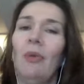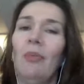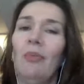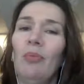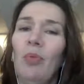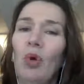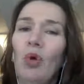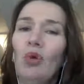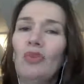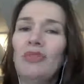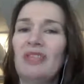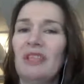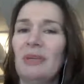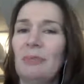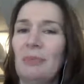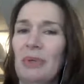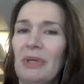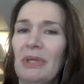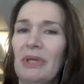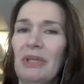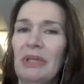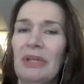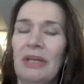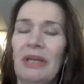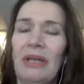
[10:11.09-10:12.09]
more
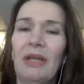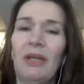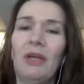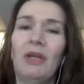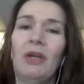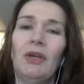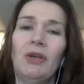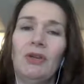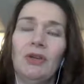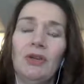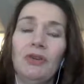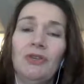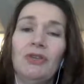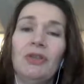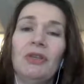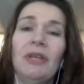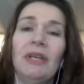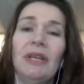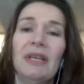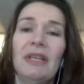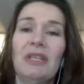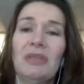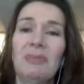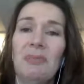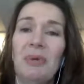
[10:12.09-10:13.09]
typically, you should
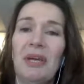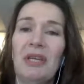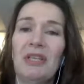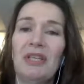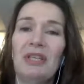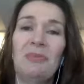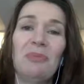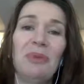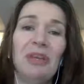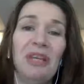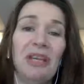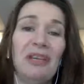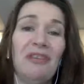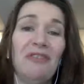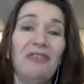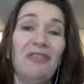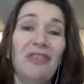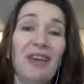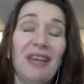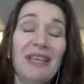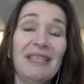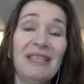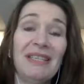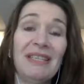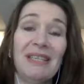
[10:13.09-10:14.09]
expect to be
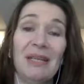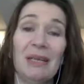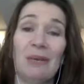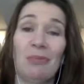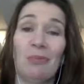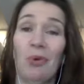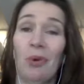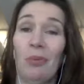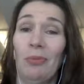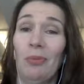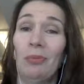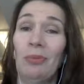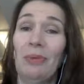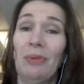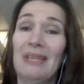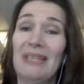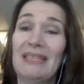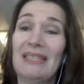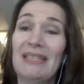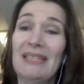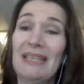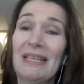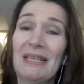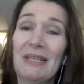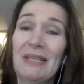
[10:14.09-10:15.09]
investing probably
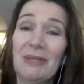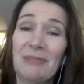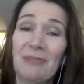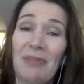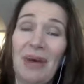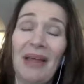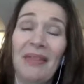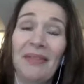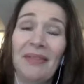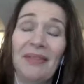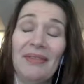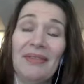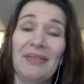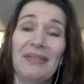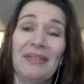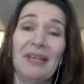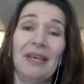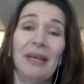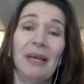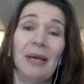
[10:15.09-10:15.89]
6 months,